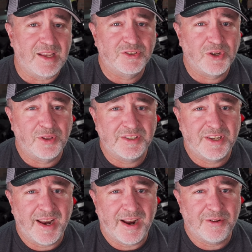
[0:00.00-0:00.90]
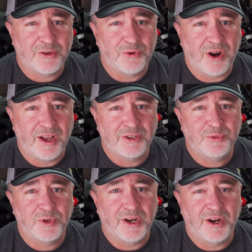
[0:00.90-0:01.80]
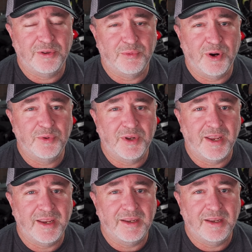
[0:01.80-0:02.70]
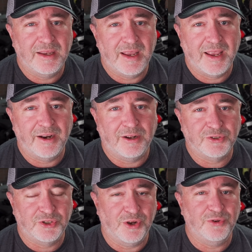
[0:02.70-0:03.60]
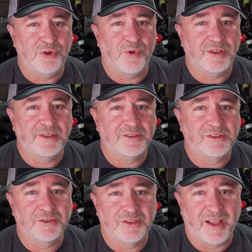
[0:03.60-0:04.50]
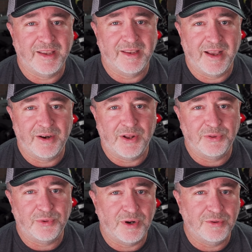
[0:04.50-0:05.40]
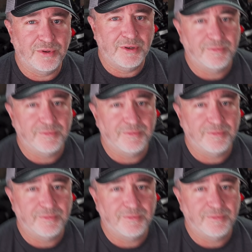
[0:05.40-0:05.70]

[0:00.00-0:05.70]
So let's get out of the garage, we'll get on the Road King, and I'll show you what this looks like out on the road.